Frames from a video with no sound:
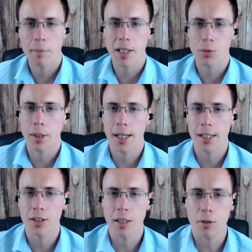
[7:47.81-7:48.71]
That's where you
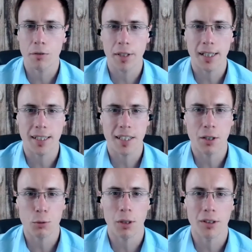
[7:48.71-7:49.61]
dipped your feet in the
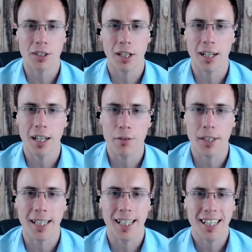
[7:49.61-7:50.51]
sales world and started loving
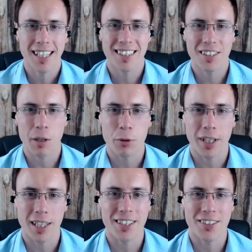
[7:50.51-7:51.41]
it, started
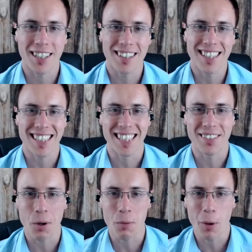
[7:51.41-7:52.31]
progressing quite nicely.
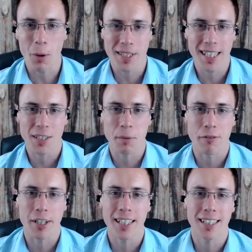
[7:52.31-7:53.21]
What, what was next, my
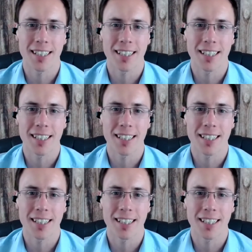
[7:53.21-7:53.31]
friend?